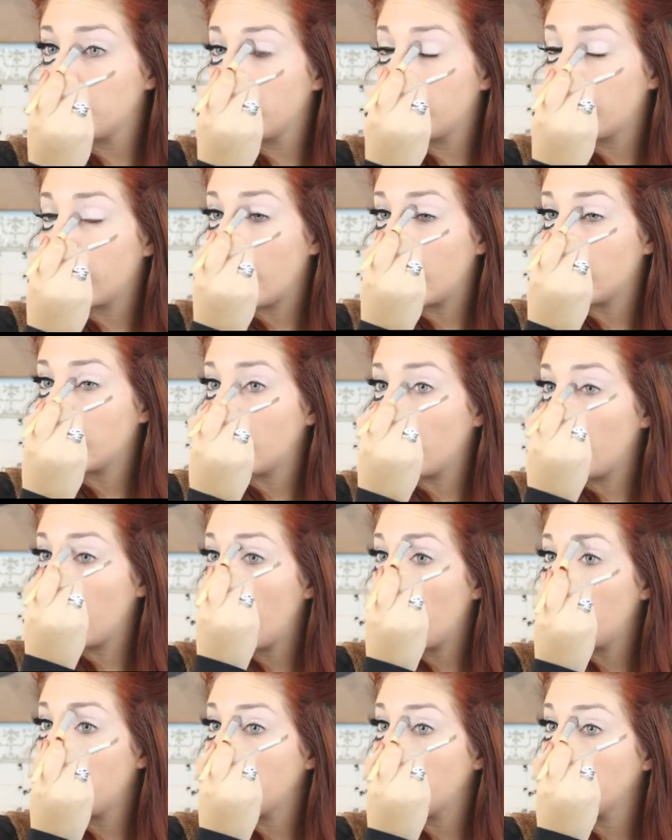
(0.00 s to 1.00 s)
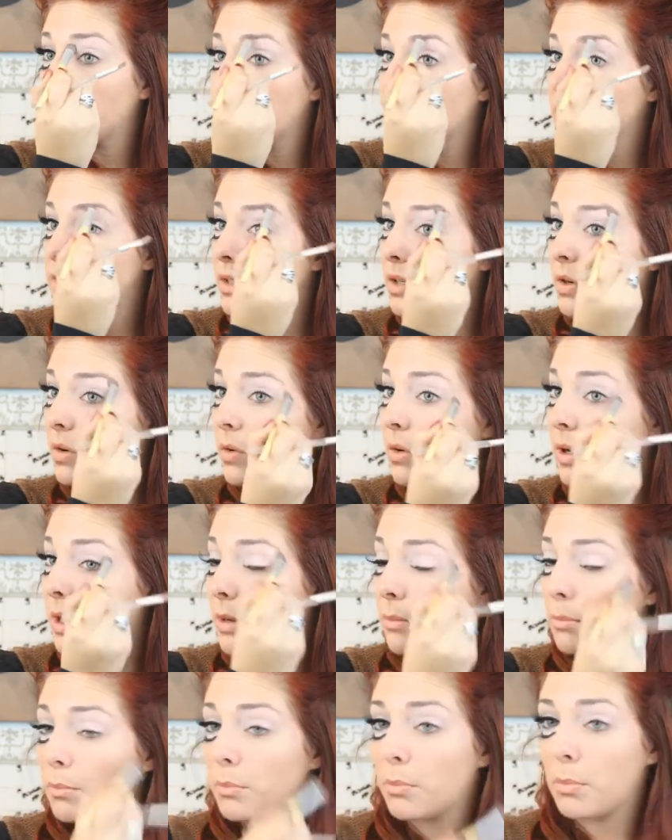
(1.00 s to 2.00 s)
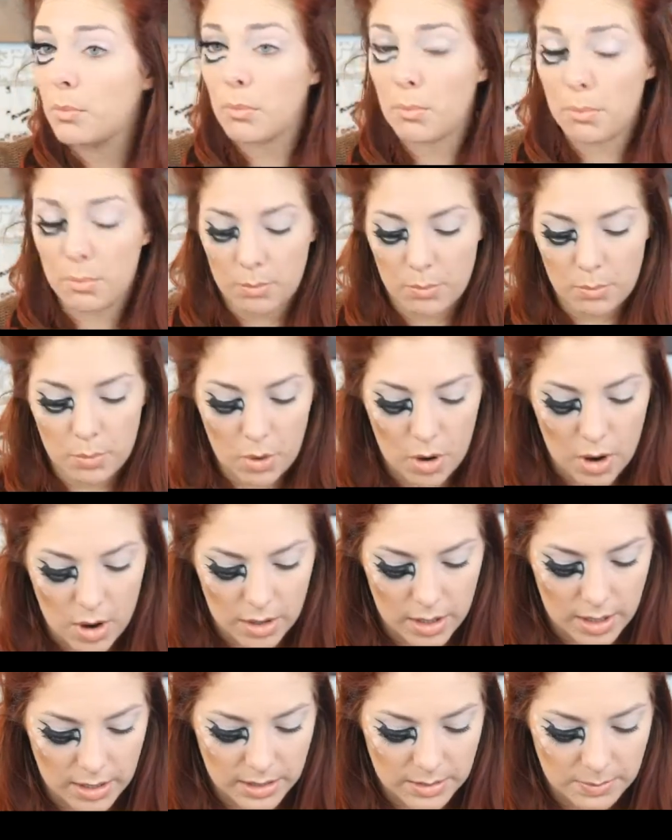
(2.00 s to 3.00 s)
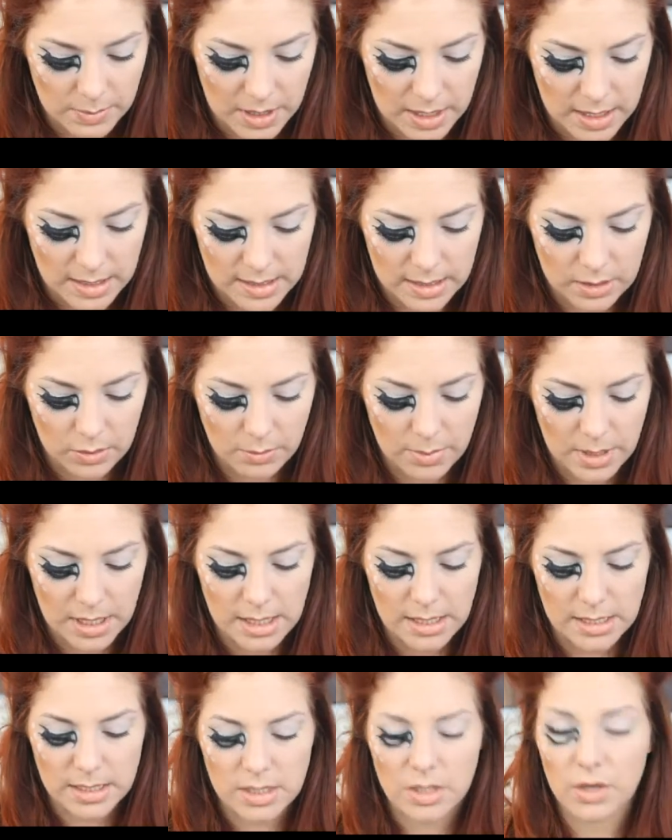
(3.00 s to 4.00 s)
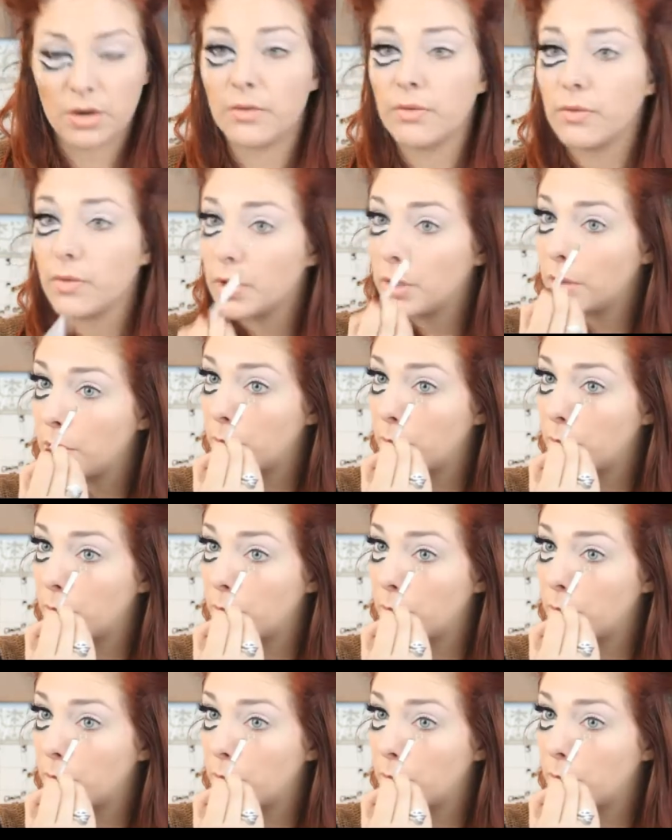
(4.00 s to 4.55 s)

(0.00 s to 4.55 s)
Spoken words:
find a white that's a cream product because it'll be easier for you